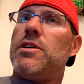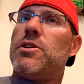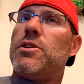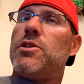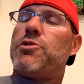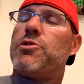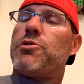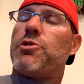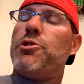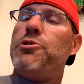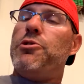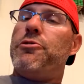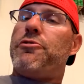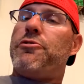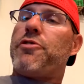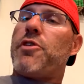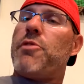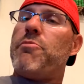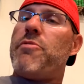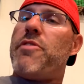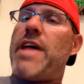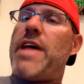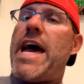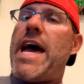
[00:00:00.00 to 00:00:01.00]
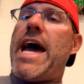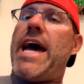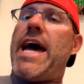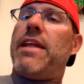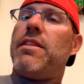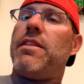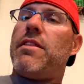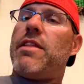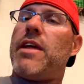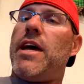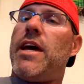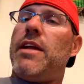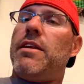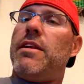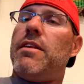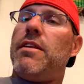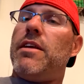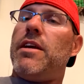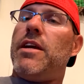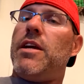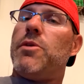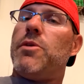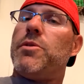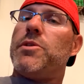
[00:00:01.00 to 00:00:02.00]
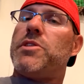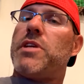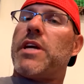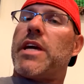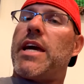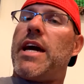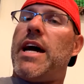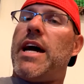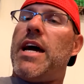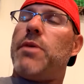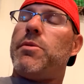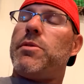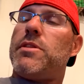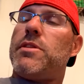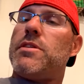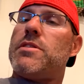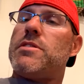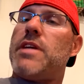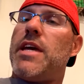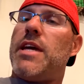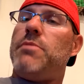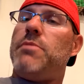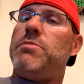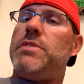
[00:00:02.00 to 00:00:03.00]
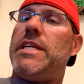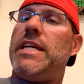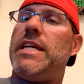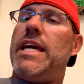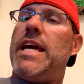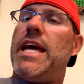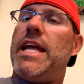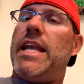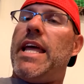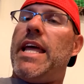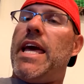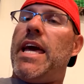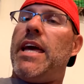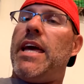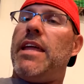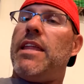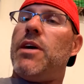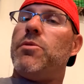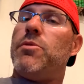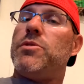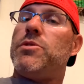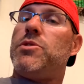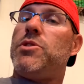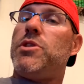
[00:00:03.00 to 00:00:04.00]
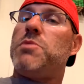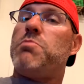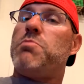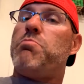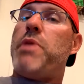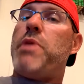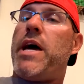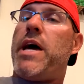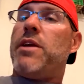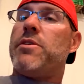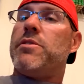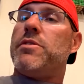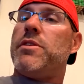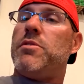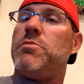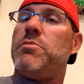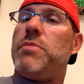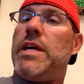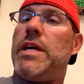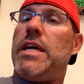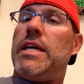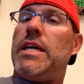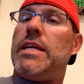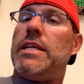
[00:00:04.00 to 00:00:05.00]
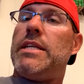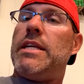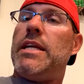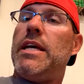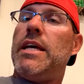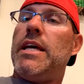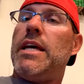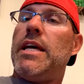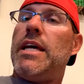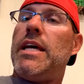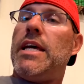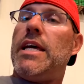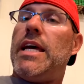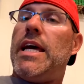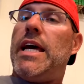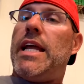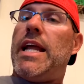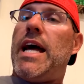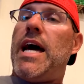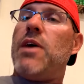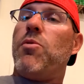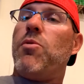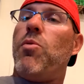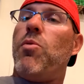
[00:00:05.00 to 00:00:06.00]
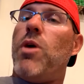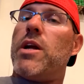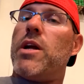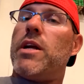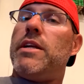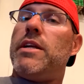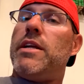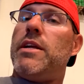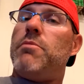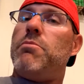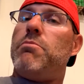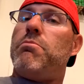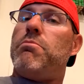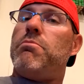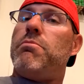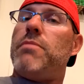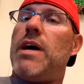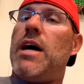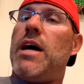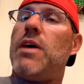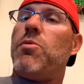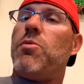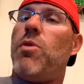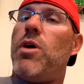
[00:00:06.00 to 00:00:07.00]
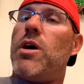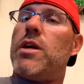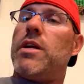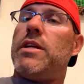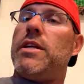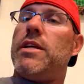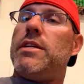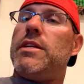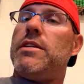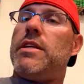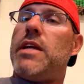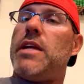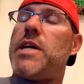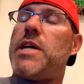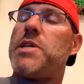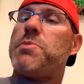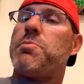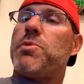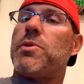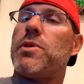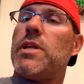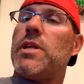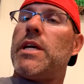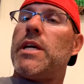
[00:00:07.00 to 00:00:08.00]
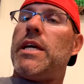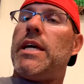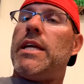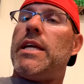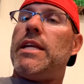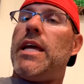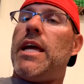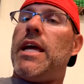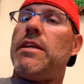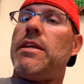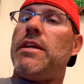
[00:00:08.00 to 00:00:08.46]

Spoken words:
grew from that here was a guy with the same DNA that was just better than me, and I wanted it desperately,